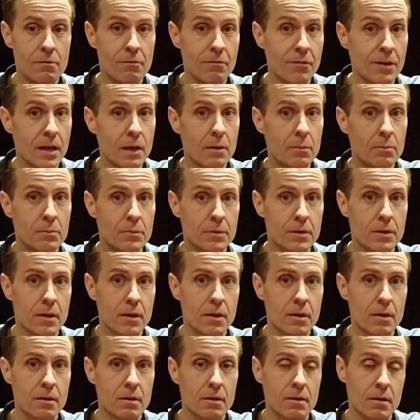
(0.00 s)
filmed
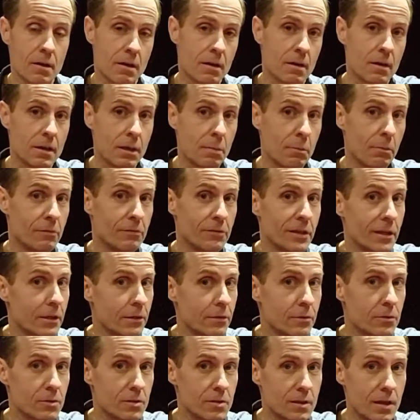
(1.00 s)
a couple of
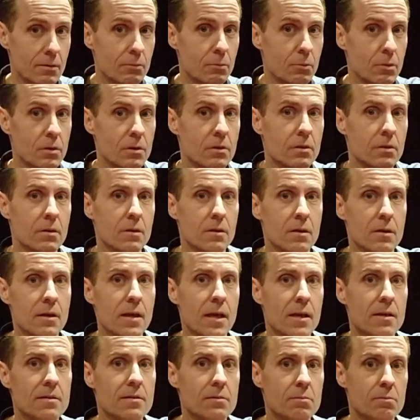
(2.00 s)
years, I would
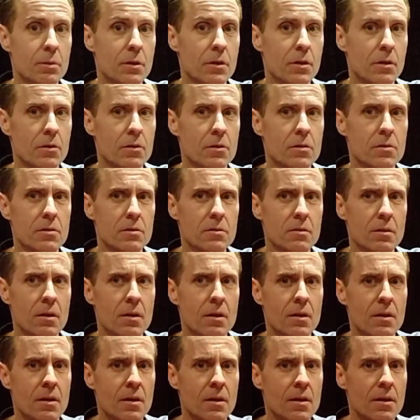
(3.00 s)
guess, because.
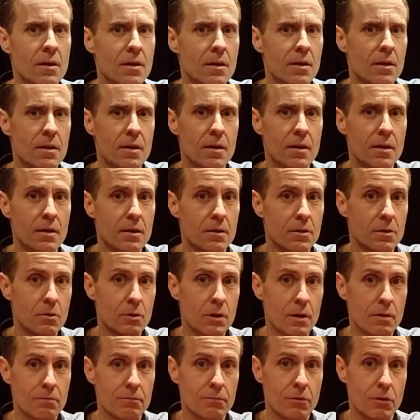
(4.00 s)
You
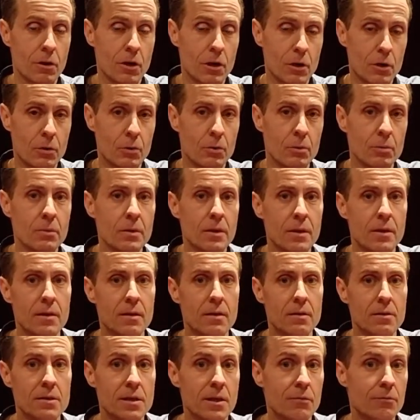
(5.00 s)
can follow
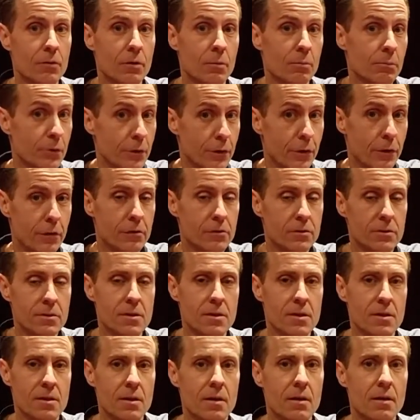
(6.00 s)
several
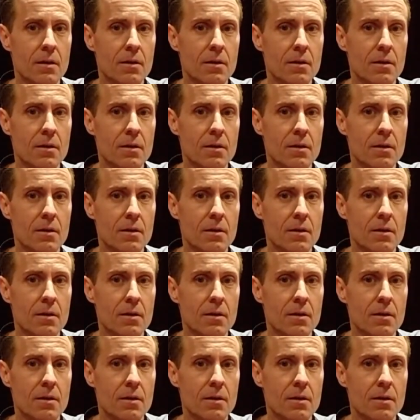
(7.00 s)
births.